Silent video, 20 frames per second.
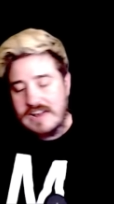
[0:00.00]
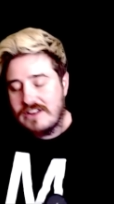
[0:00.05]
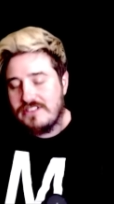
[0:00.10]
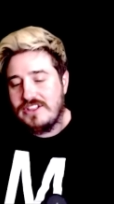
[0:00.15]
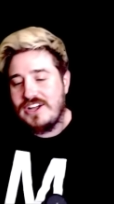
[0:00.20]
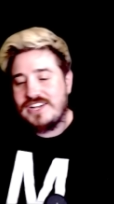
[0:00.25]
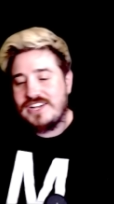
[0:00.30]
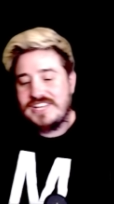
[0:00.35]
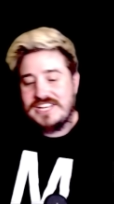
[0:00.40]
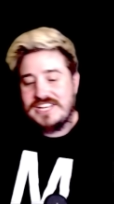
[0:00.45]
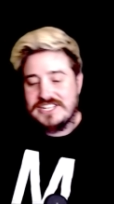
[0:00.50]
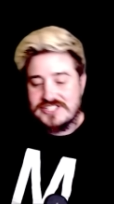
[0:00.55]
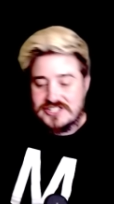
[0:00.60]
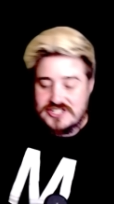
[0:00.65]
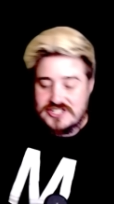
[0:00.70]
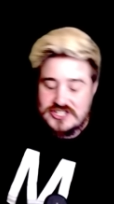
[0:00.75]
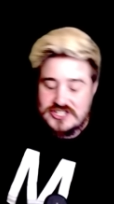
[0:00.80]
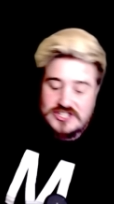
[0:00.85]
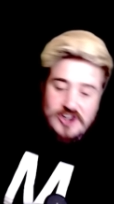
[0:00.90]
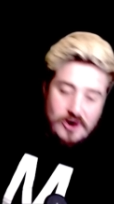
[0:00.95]
unlucky,
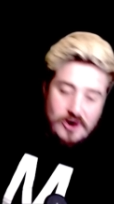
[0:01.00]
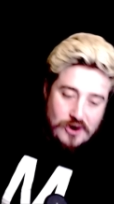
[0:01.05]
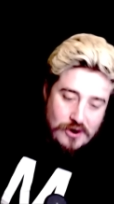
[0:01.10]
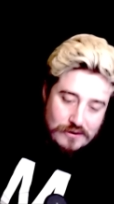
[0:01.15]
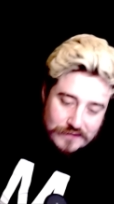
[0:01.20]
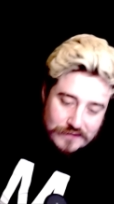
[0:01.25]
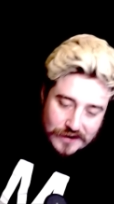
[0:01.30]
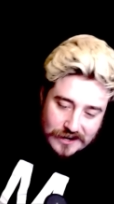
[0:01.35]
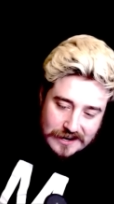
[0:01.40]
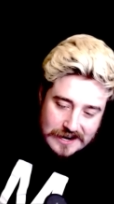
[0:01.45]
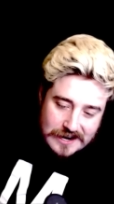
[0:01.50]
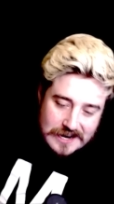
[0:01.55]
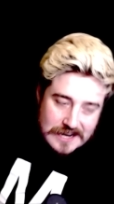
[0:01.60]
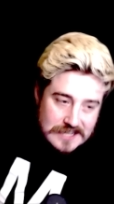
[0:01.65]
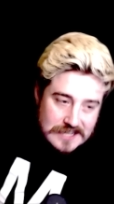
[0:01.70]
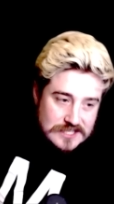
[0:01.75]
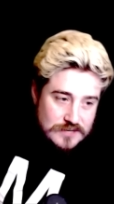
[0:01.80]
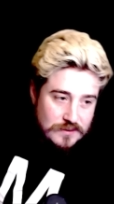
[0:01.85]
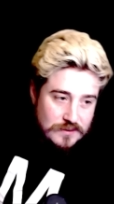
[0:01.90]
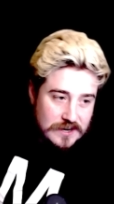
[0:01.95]
just start over.
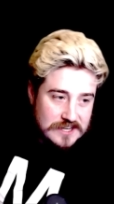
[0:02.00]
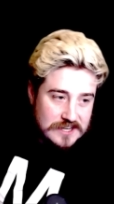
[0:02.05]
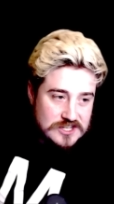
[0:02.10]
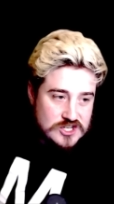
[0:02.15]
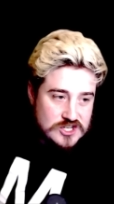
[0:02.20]
So we're going to